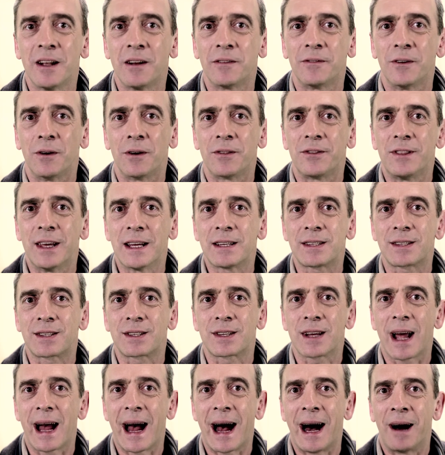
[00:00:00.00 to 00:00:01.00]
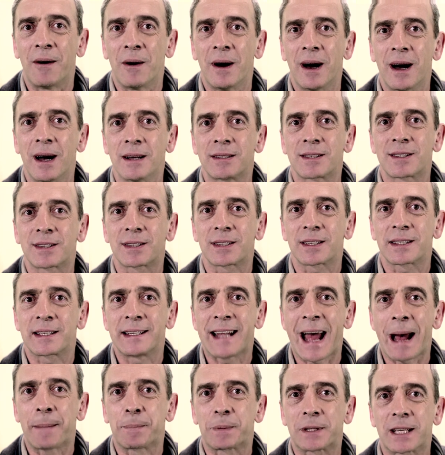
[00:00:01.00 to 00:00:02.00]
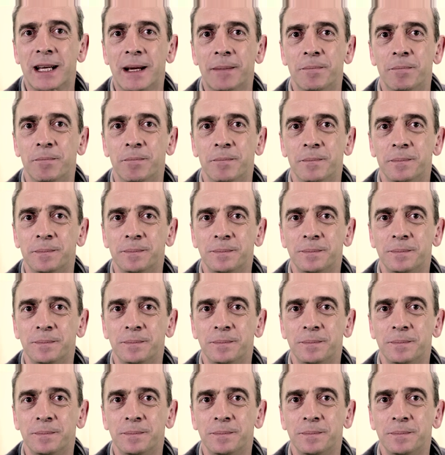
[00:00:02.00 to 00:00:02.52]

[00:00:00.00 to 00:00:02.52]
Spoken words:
for this hour snaps him.